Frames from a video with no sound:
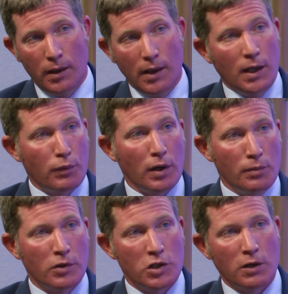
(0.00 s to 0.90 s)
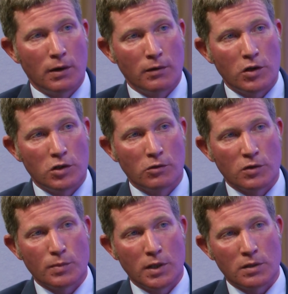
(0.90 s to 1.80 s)
inappropriate sharing of their
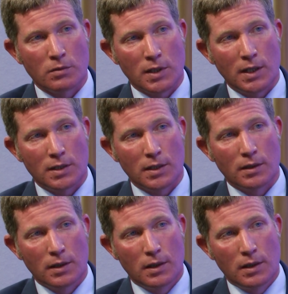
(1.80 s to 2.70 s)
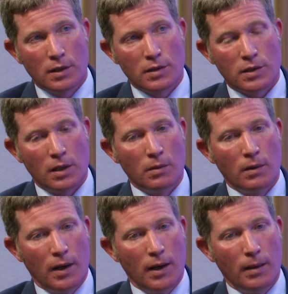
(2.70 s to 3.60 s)
children's personal data. So
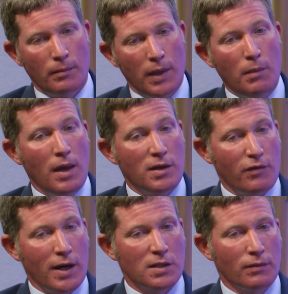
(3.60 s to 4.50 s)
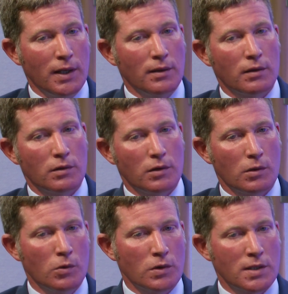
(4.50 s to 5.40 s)
it meant effectively the
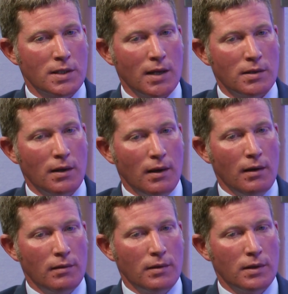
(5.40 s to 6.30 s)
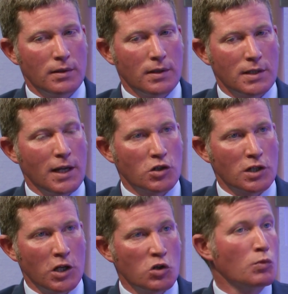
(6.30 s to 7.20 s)
court had said that this
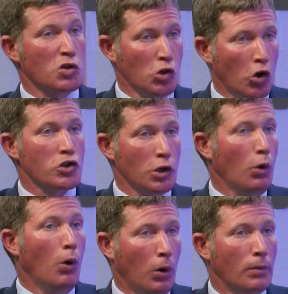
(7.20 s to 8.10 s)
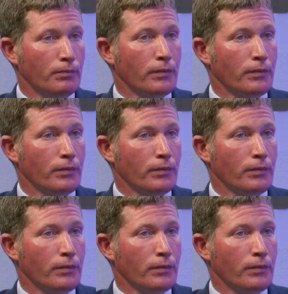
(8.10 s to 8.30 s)
legislation was not law.